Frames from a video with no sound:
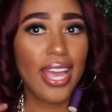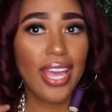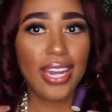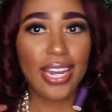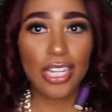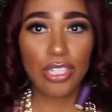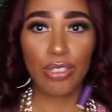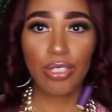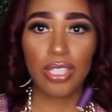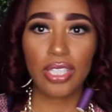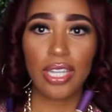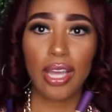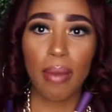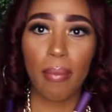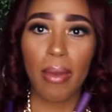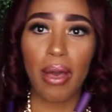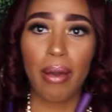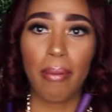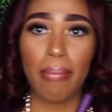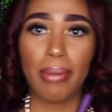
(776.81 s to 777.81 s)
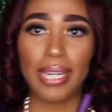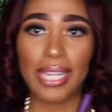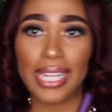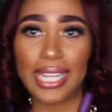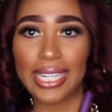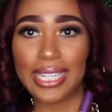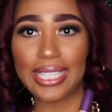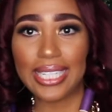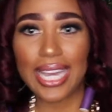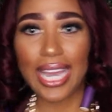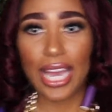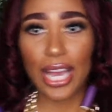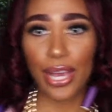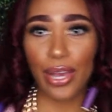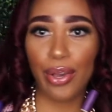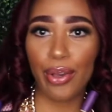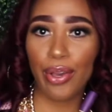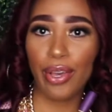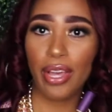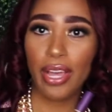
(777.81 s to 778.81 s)
As you see, I'm all blinged
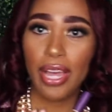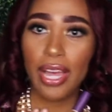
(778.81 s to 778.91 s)
out.